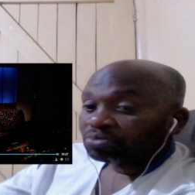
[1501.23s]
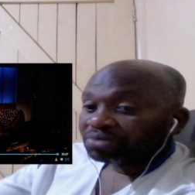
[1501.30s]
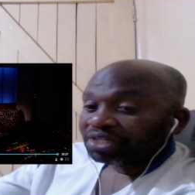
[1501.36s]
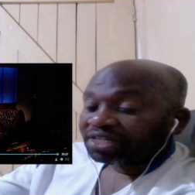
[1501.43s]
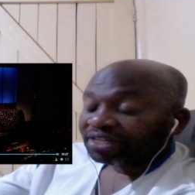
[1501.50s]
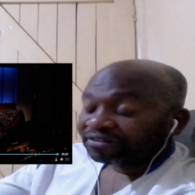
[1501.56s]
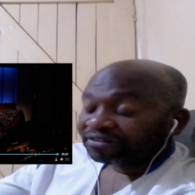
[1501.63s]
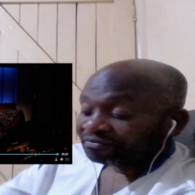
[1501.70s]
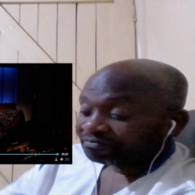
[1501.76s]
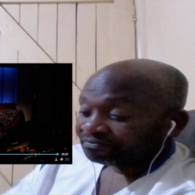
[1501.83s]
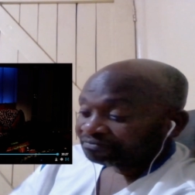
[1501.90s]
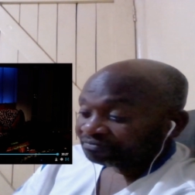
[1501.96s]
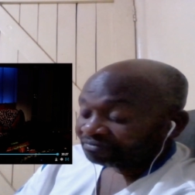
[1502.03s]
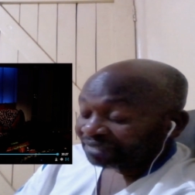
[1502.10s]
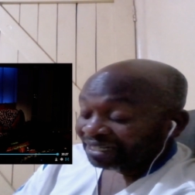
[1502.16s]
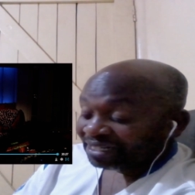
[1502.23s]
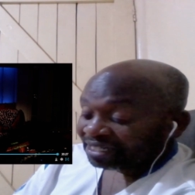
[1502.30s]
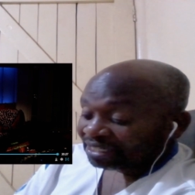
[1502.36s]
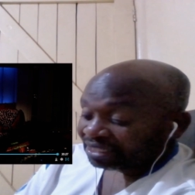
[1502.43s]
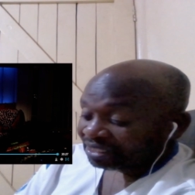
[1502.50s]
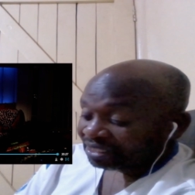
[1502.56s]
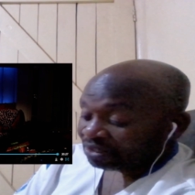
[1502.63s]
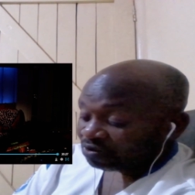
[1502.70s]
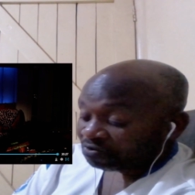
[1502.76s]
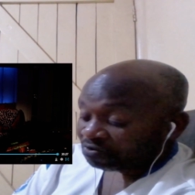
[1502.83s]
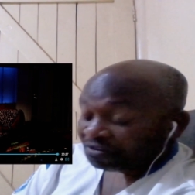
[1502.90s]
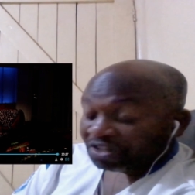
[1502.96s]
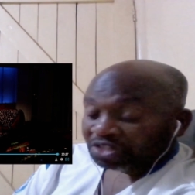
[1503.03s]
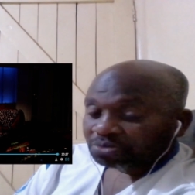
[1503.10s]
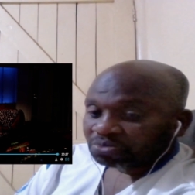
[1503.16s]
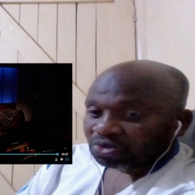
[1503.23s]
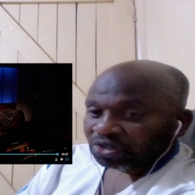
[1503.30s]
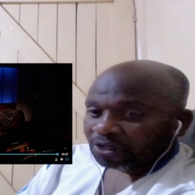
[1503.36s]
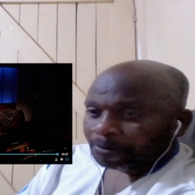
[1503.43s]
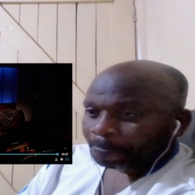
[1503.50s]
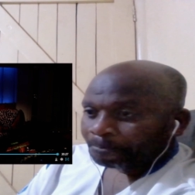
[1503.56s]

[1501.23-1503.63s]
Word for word: media that is on Facebook.